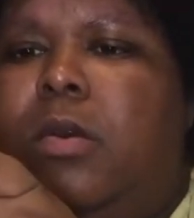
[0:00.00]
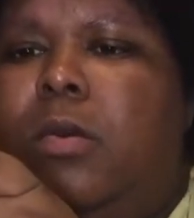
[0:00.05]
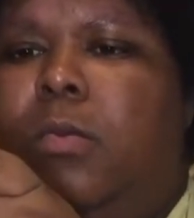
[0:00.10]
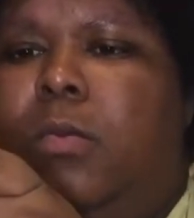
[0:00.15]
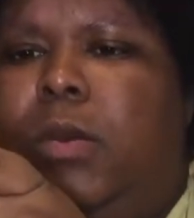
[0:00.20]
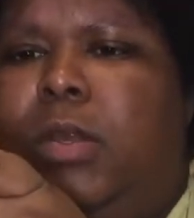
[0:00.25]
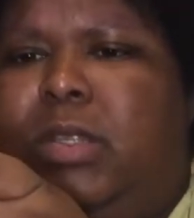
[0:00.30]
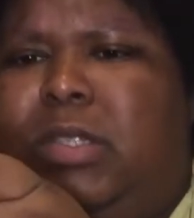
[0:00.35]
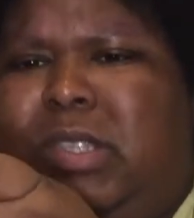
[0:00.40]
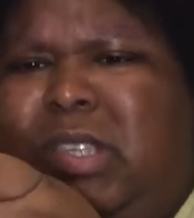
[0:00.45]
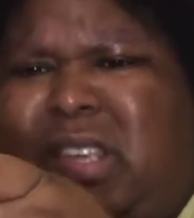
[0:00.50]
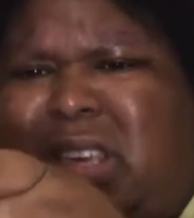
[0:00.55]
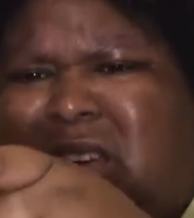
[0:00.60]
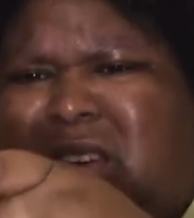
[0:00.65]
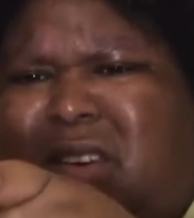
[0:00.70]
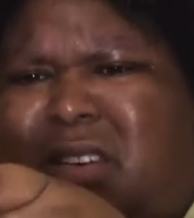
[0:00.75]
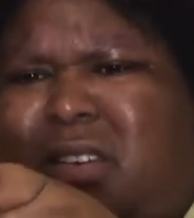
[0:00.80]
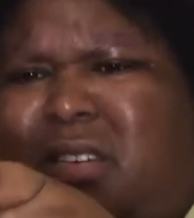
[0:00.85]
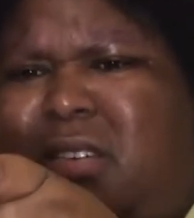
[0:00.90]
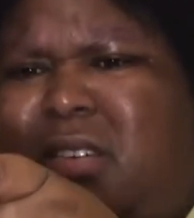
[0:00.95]
was the
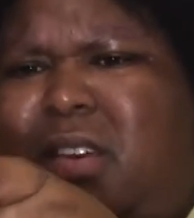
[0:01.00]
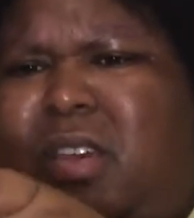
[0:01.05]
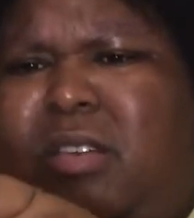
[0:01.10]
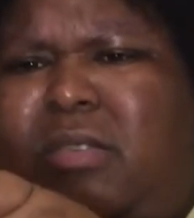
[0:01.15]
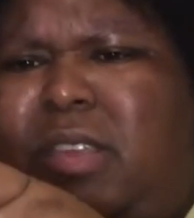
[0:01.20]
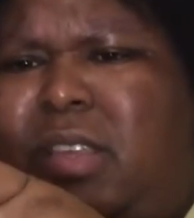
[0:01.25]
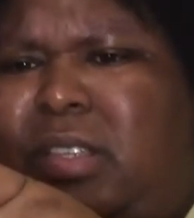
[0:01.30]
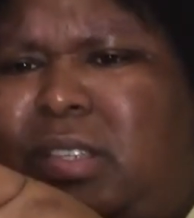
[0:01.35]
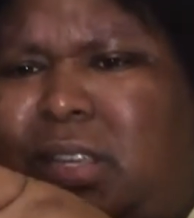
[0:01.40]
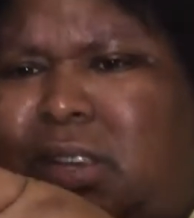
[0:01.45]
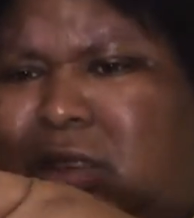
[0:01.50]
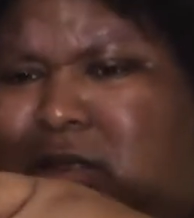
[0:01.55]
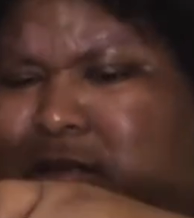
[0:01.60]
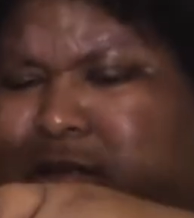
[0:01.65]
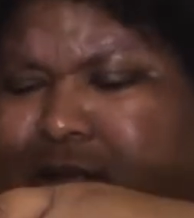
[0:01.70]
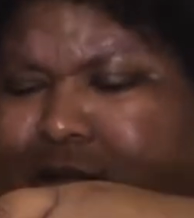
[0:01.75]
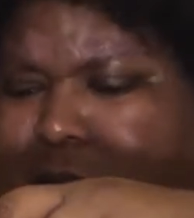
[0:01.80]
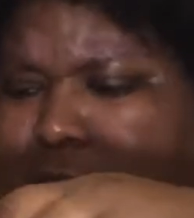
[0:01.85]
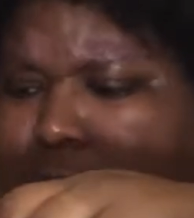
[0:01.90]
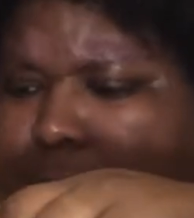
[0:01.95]
I don't think there's anything
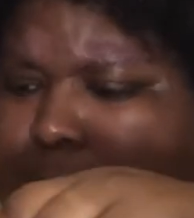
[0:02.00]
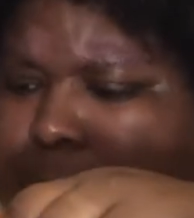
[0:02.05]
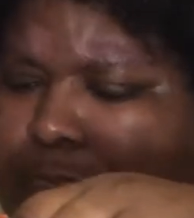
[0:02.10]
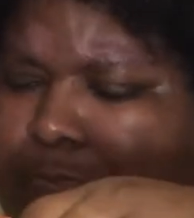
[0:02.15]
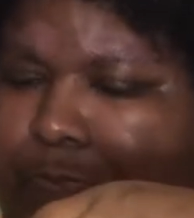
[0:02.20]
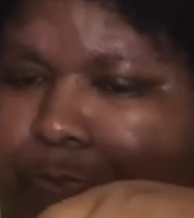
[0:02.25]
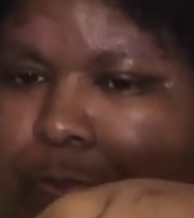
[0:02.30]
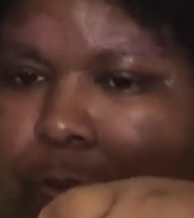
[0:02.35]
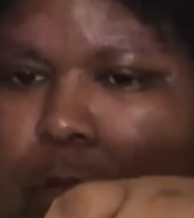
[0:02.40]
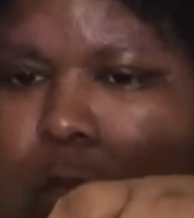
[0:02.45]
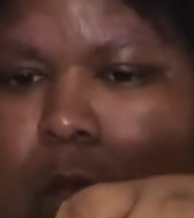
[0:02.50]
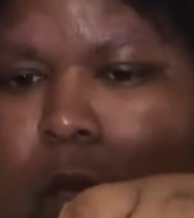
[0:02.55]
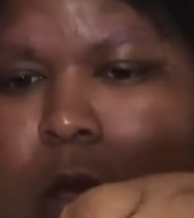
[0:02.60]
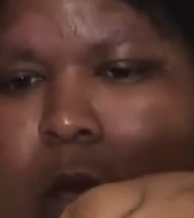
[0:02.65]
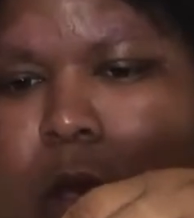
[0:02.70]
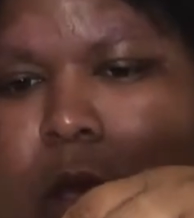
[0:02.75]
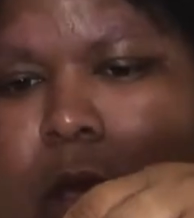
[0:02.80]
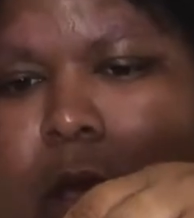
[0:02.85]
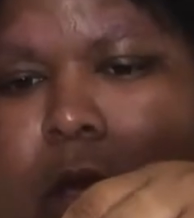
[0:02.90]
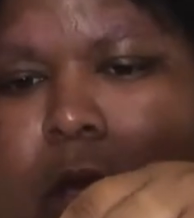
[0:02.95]
in here.
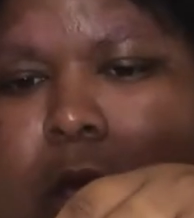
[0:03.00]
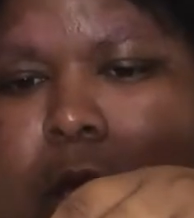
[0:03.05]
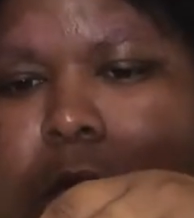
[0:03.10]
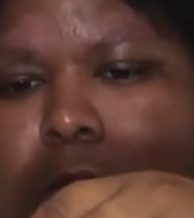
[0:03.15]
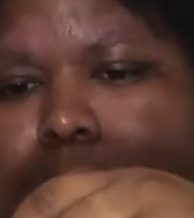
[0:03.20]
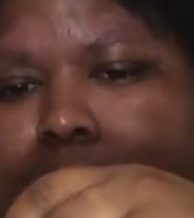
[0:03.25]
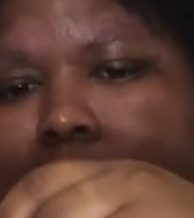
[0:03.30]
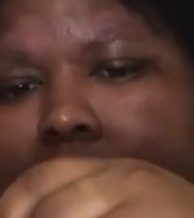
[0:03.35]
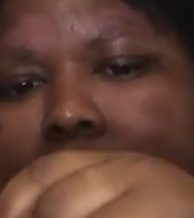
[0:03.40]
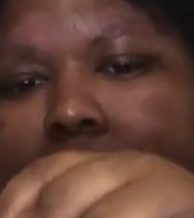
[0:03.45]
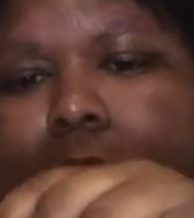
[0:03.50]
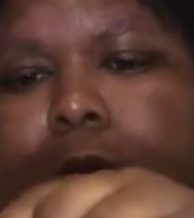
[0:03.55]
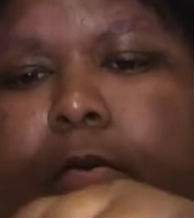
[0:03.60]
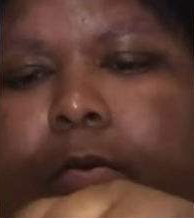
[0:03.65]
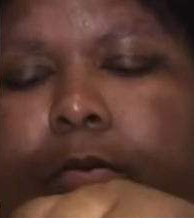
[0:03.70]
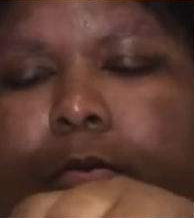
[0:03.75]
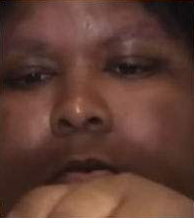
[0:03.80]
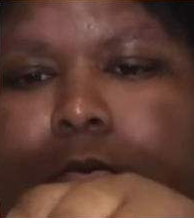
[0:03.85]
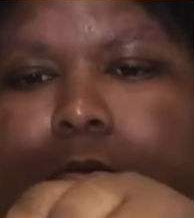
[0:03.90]
So